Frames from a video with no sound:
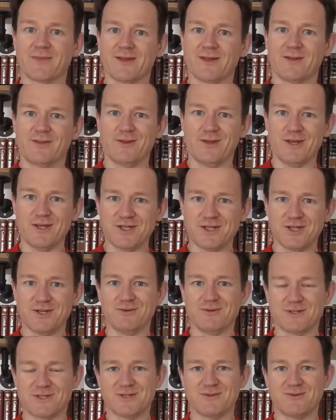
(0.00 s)
the issue
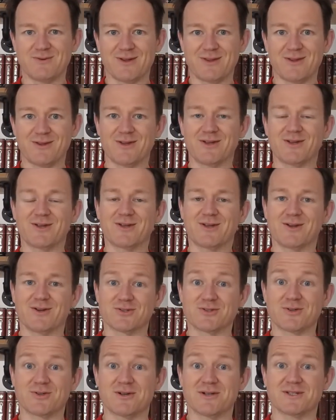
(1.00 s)
as to whether the
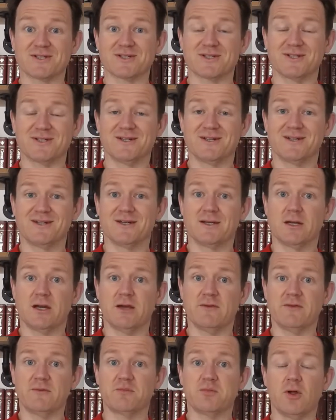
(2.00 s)
contracts
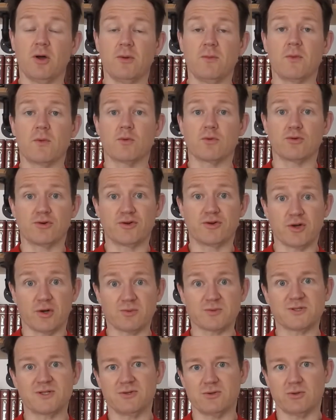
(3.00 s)
of employment were
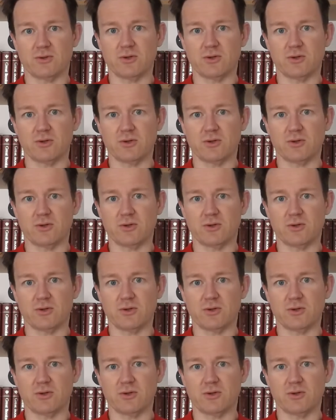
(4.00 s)
adopted or